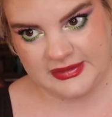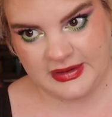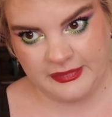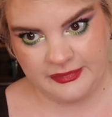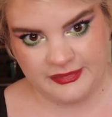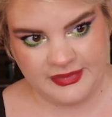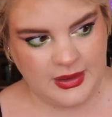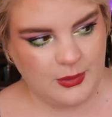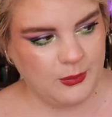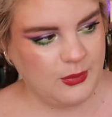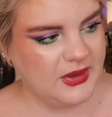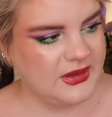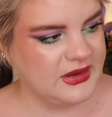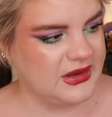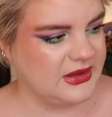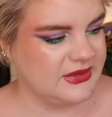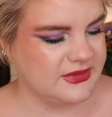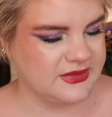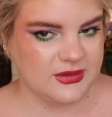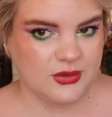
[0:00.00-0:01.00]
that
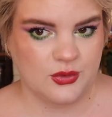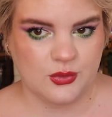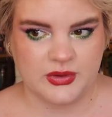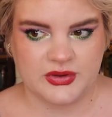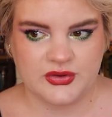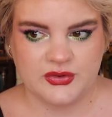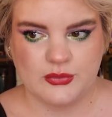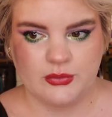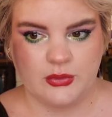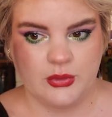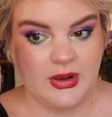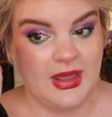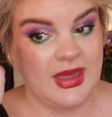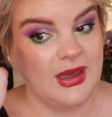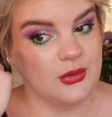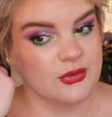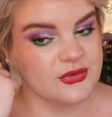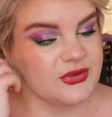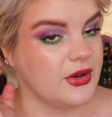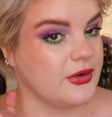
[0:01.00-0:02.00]
one is going to roll
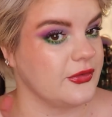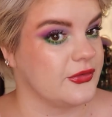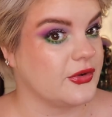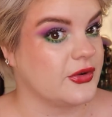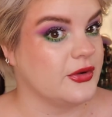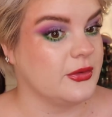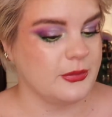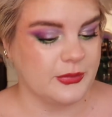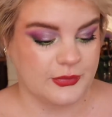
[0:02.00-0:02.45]
out after